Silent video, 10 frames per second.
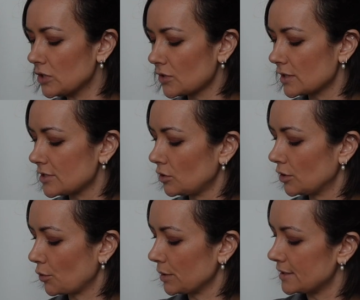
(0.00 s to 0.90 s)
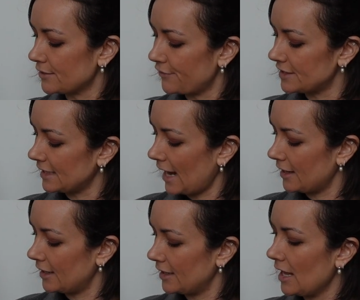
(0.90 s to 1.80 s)
so they still look really
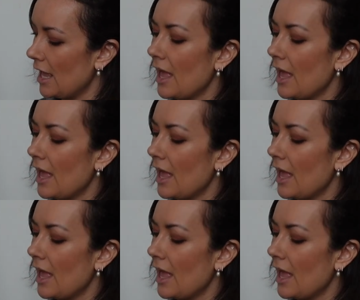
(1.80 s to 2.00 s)
sophisticated.